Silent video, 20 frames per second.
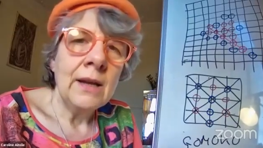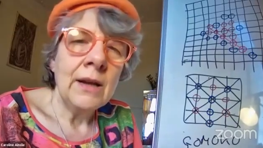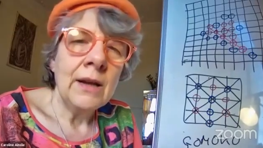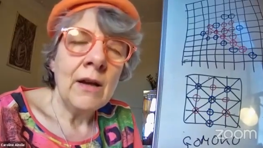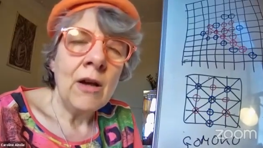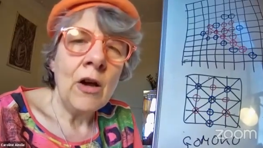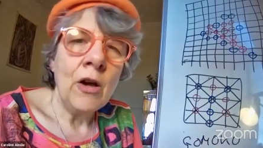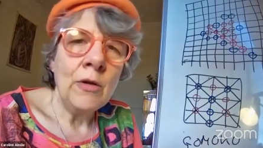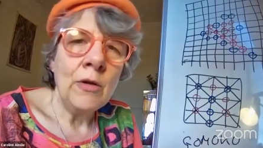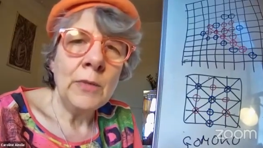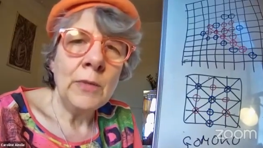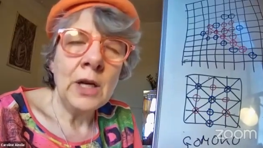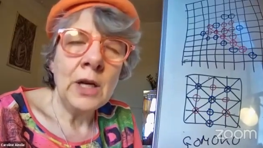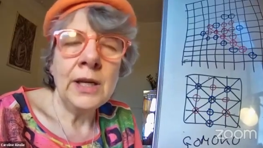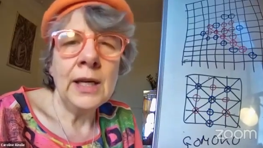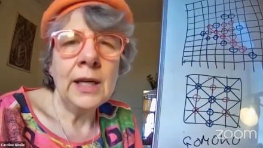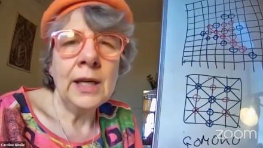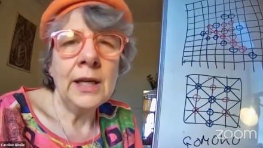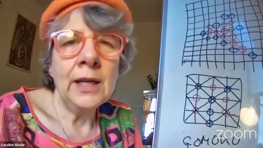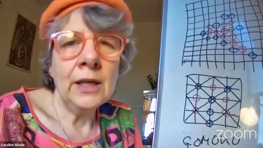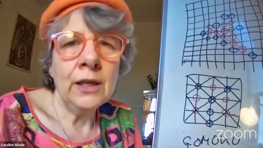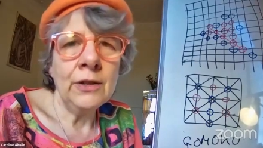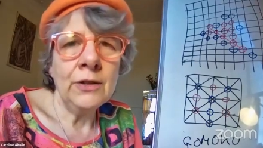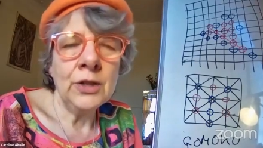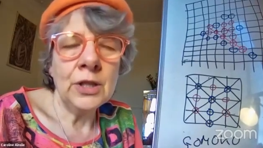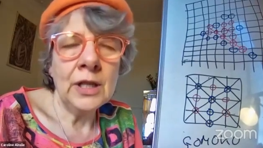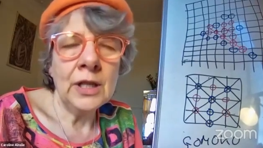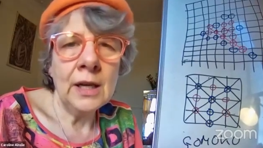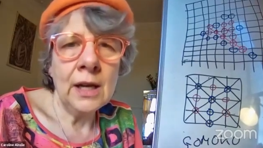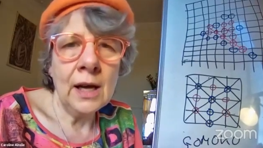home learning and
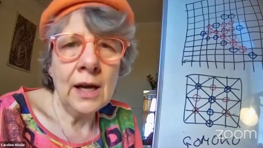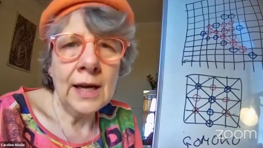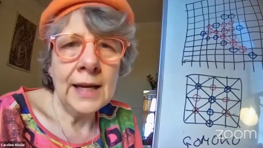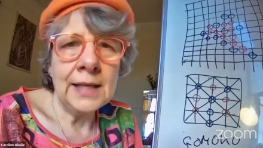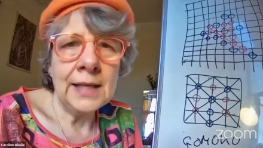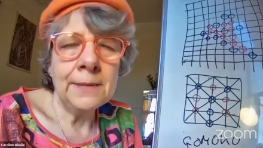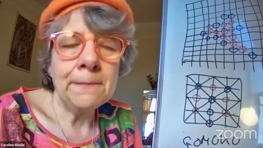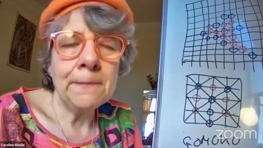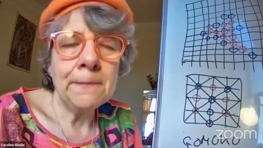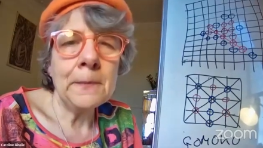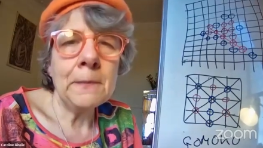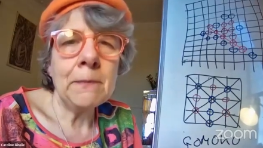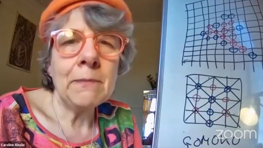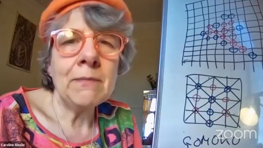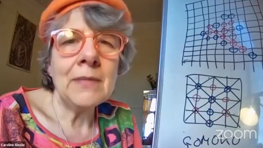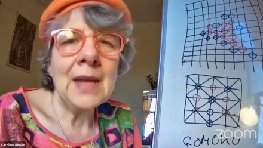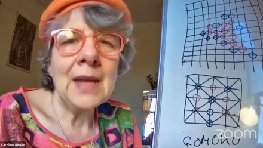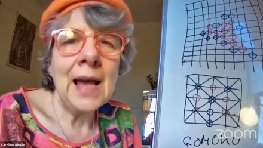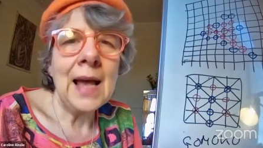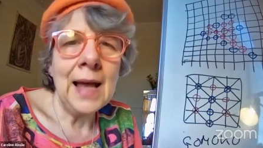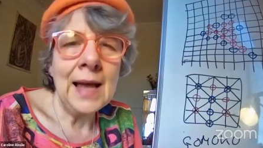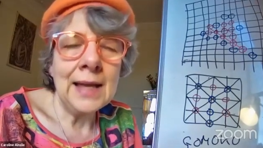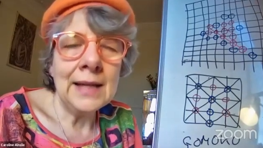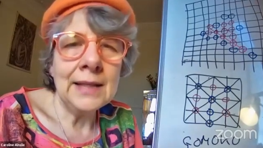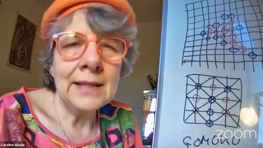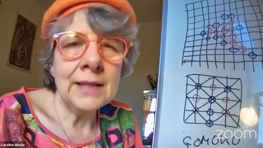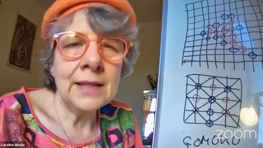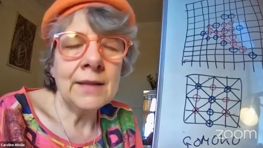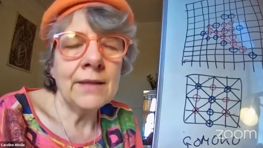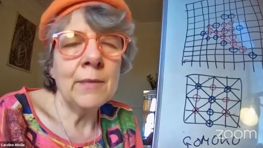inclusion guide
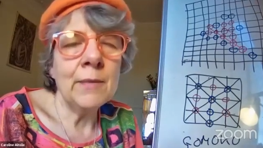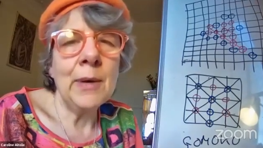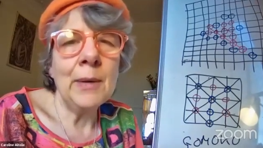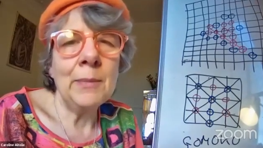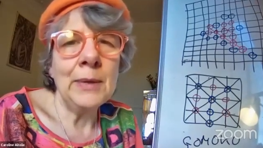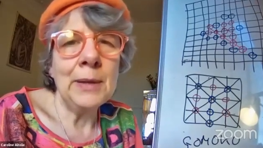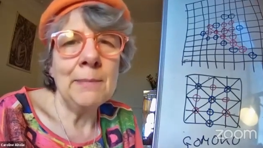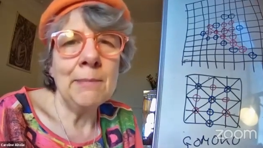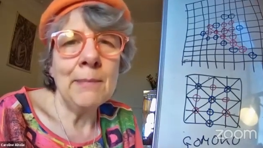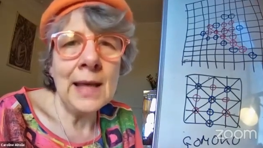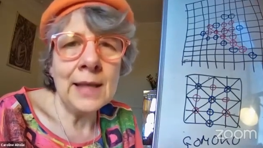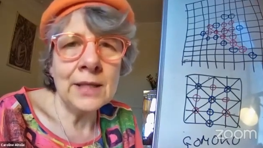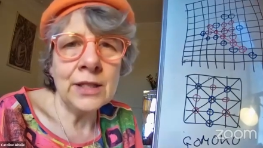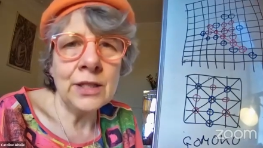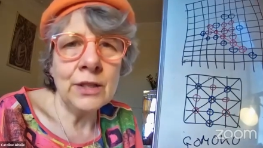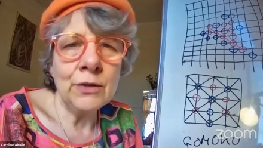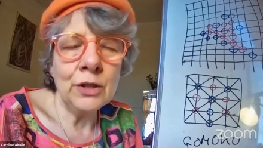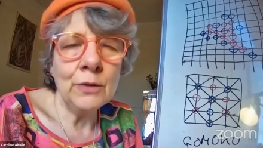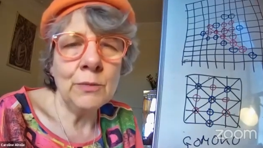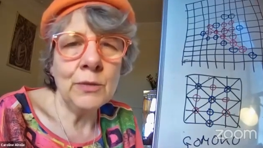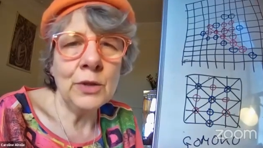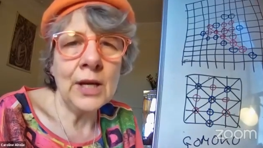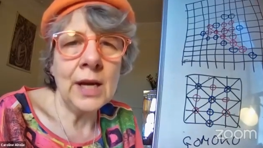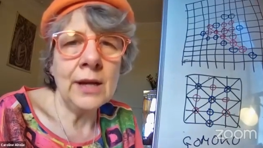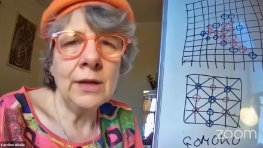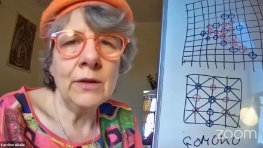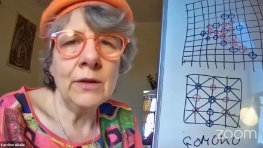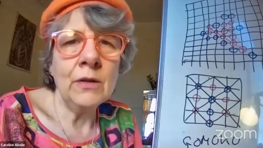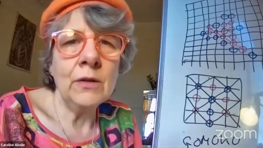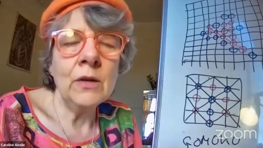and the bubbly maths youtube
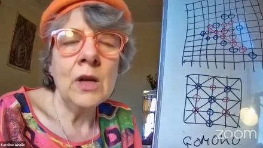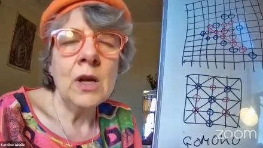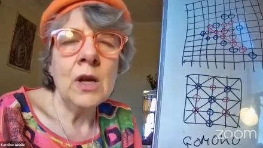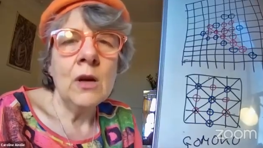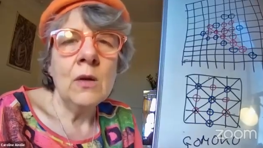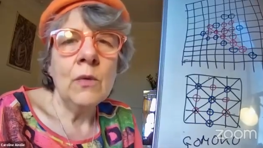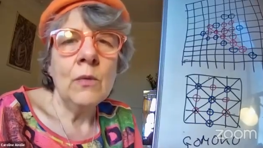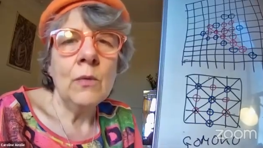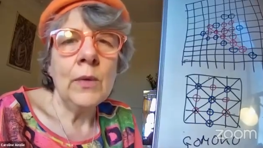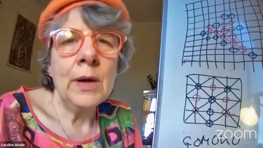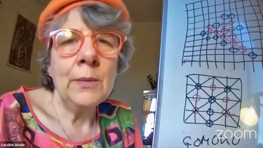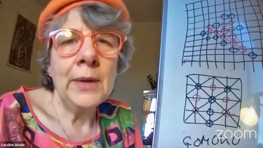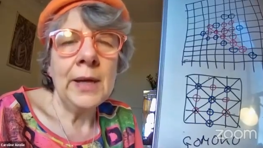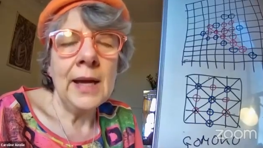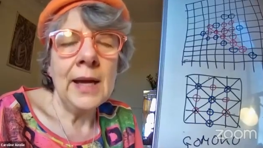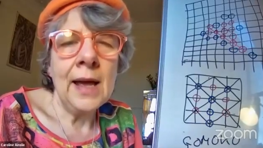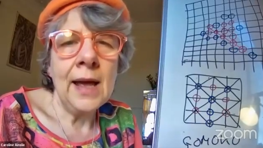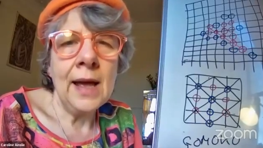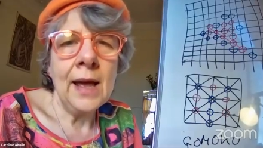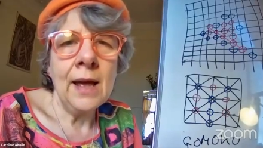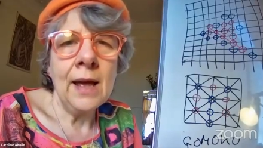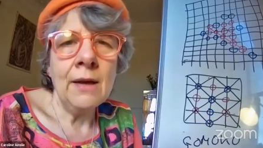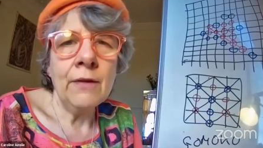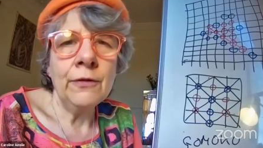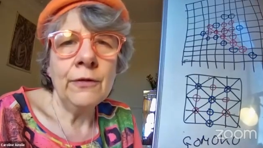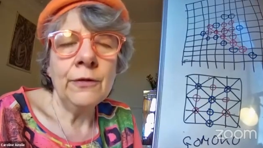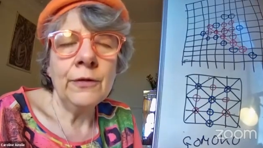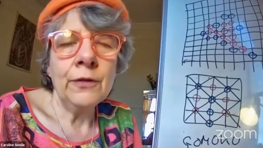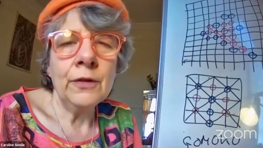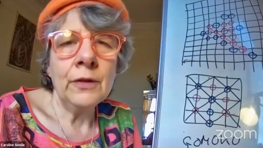channel where we have
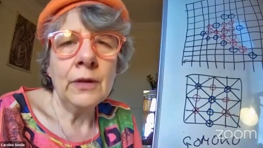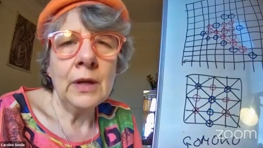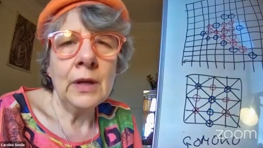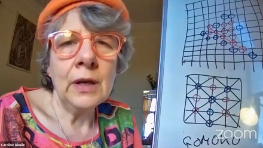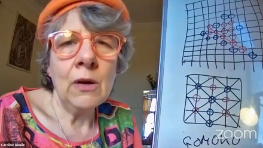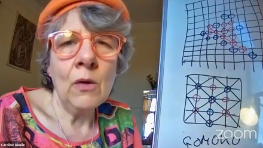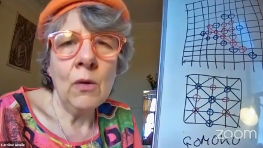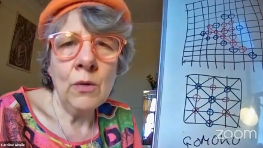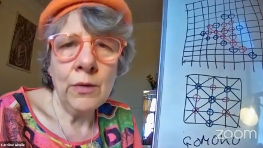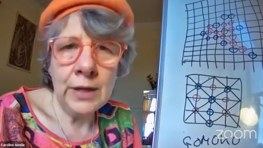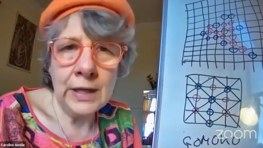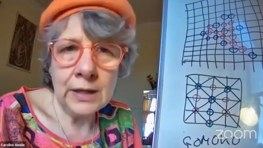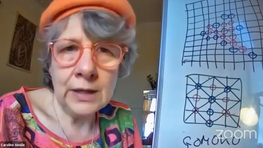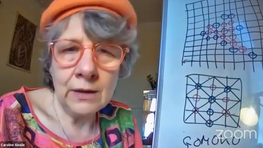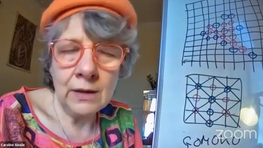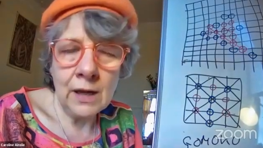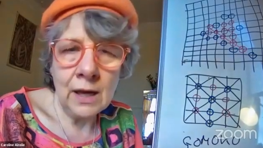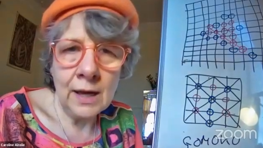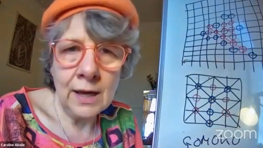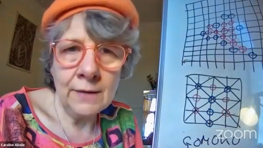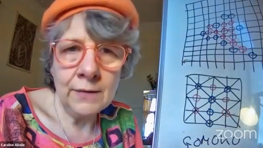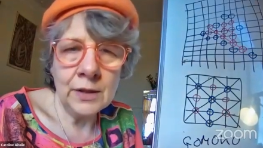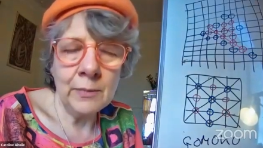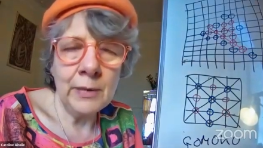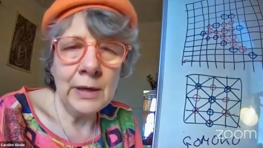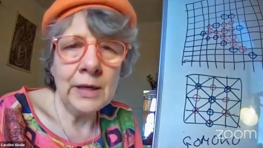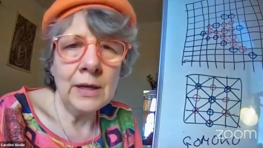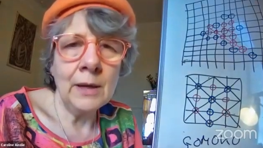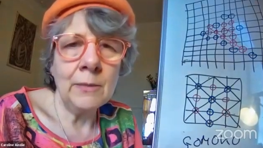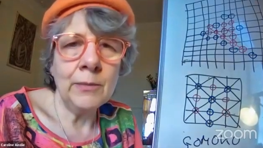all these lives have
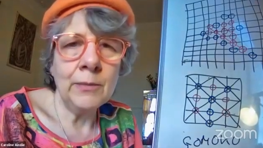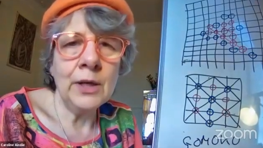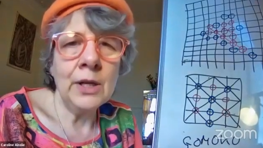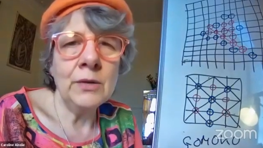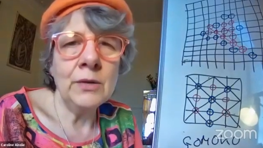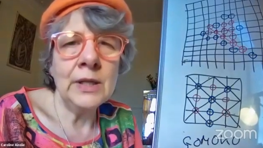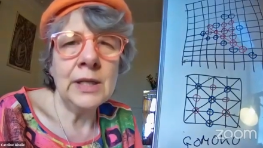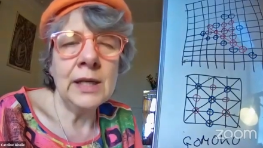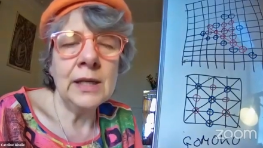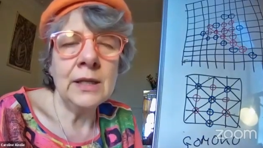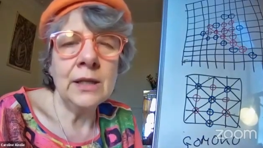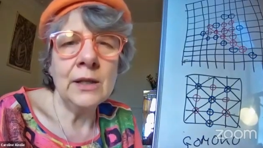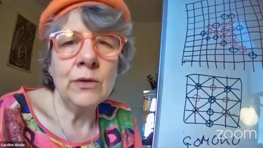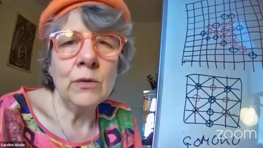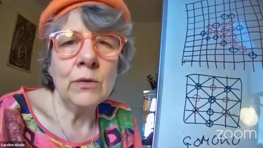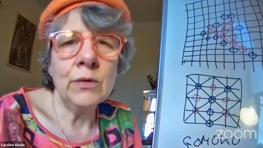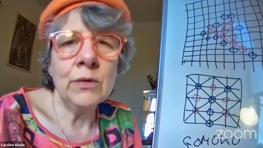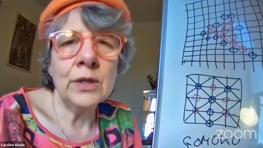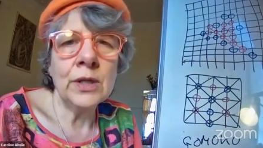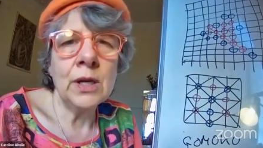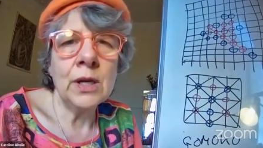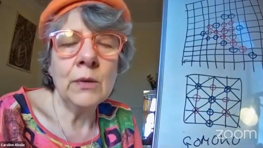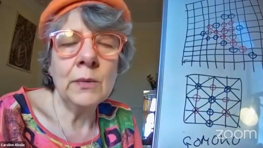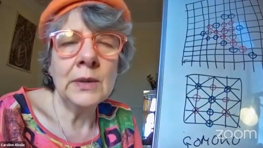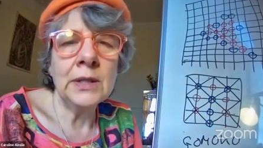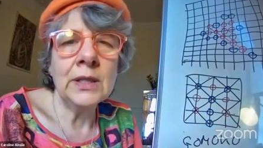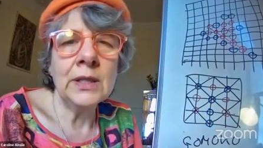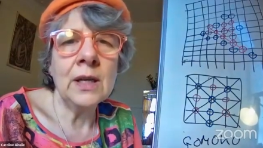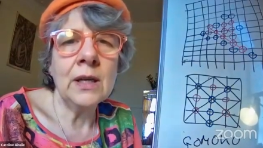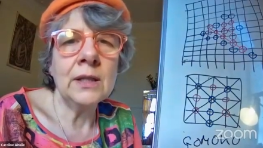been uploaded and also
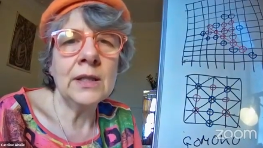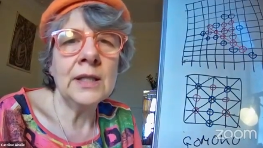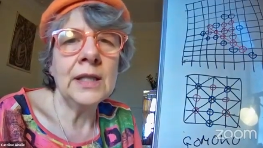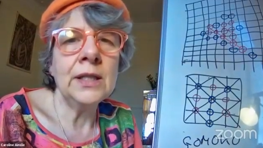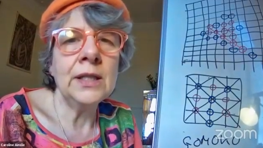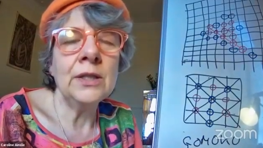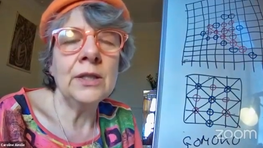we're starting